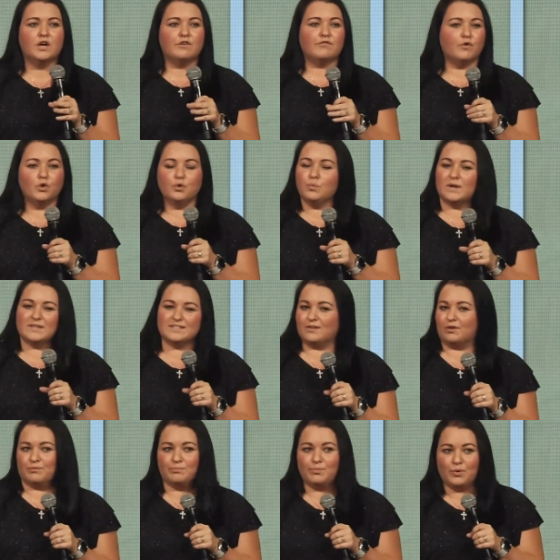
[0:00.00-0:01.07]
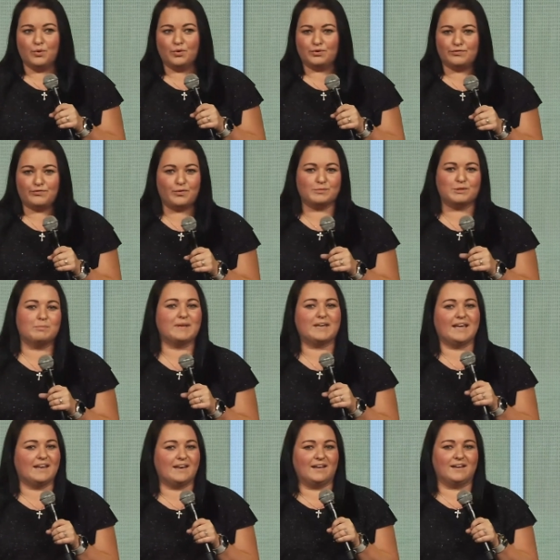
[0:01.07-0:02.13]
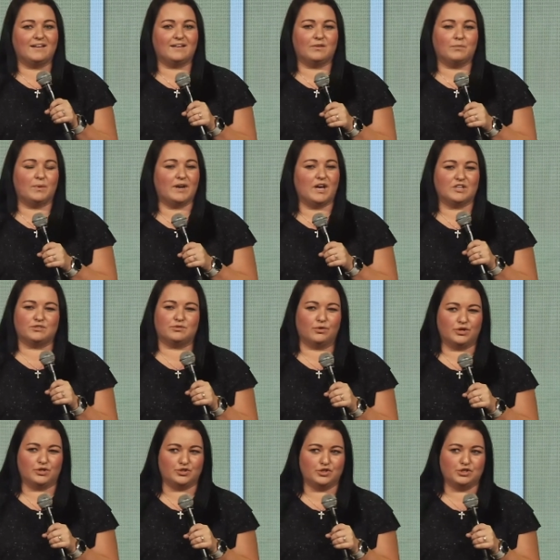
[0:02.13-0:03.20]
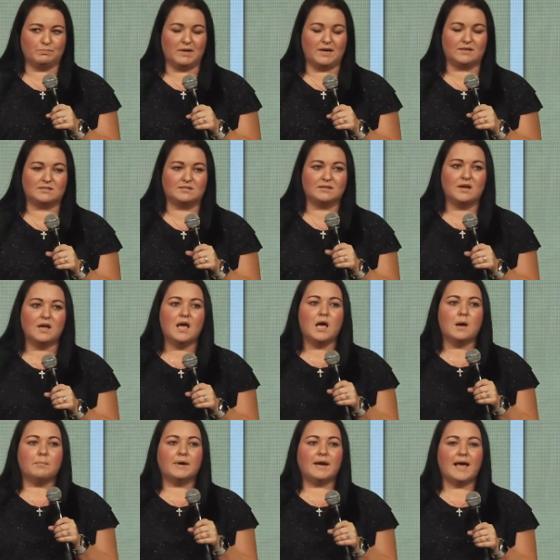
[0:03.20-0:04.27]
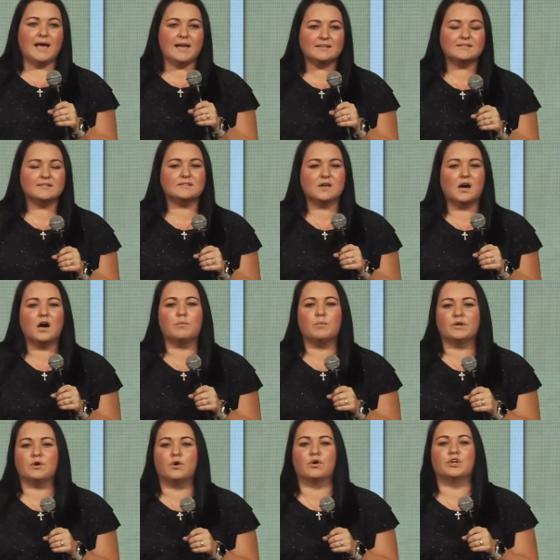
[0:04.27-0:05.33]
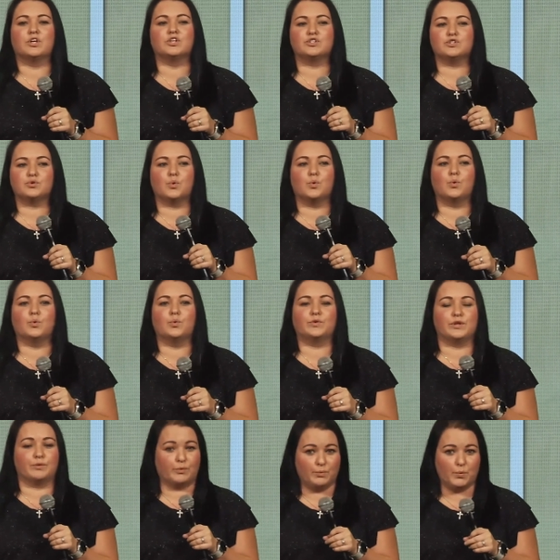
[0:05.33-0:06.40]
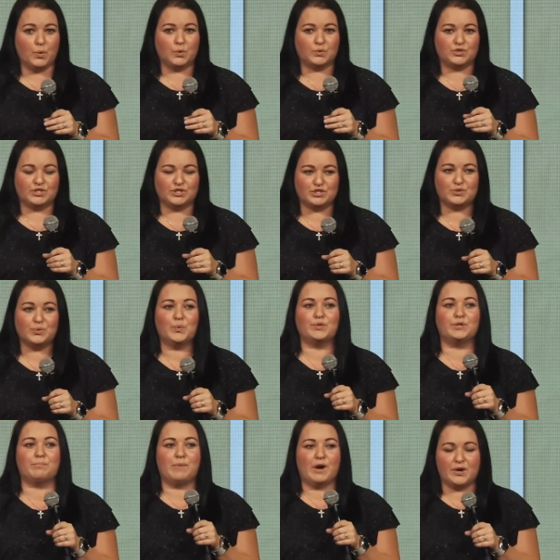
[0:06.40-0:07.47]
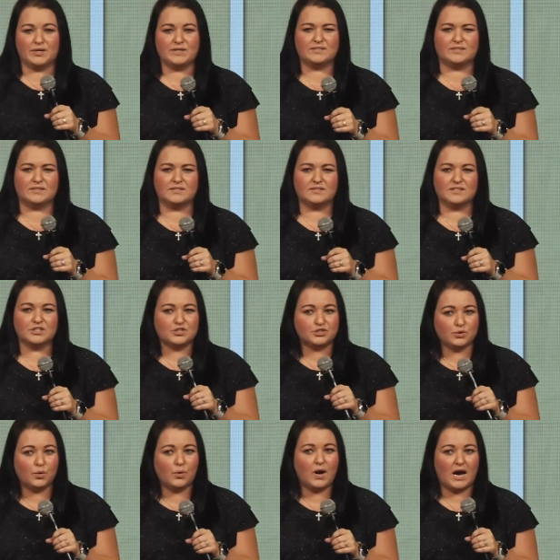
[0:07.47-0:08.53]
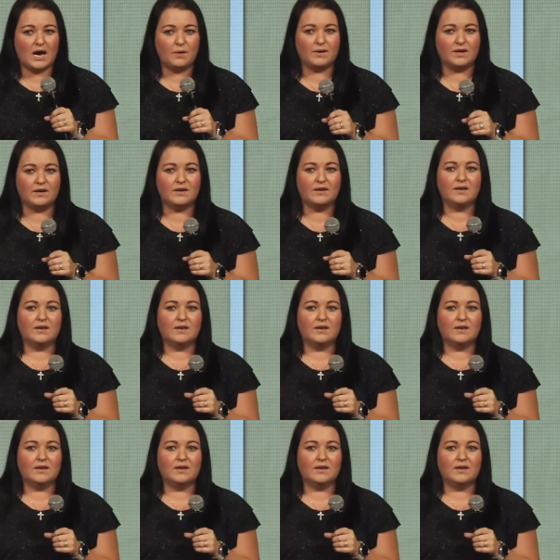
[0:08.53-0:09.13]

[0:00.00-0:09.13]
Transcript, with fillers: Vaughan wasn't on board from the beginning when I started Juice Plus, but as the time went on, he saw the rewards, he saw the bonuses, he saw our